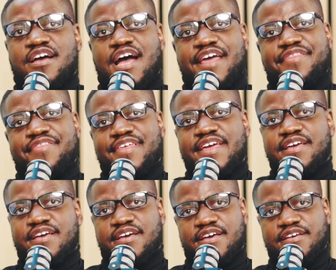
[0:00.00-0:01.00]
I
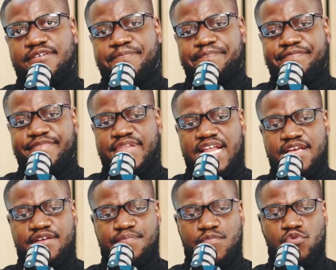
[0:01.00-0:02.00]
think,
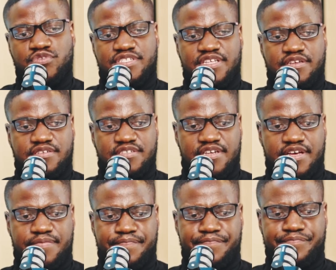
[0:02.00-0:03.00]
like most things,
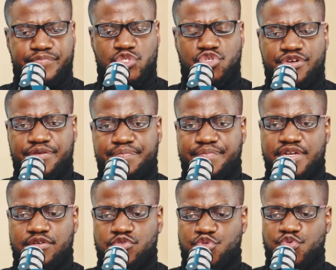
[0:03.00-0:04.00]
during
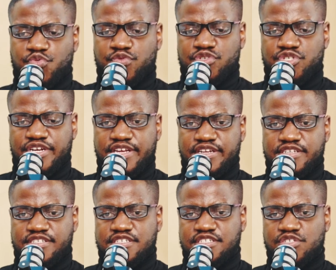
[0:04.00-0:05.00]
medical school, we're trained in
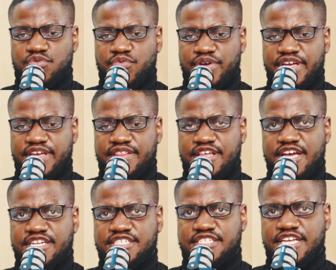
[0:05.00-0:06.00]
such a way
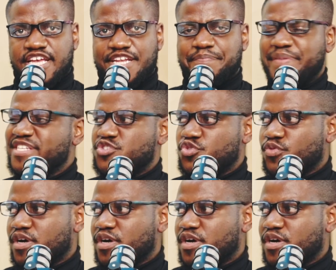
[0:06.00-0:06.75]
that it beats you